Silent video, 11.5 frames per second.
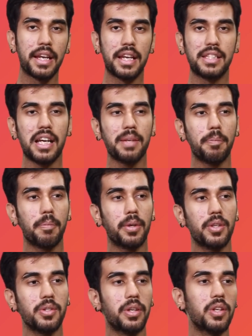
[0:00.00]
is that
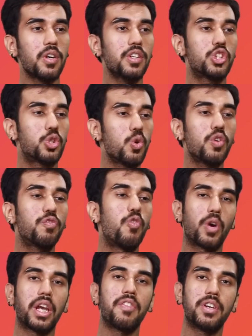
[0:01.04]
because you cannot shoot
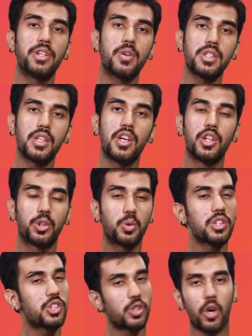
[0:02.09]
4K videos through
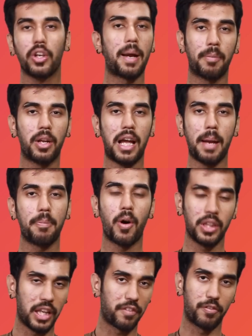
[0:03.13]
the stock camera app
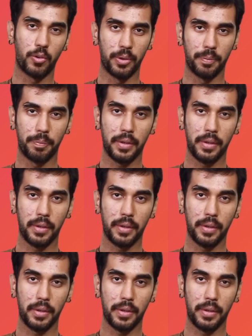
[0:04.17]
on that phone.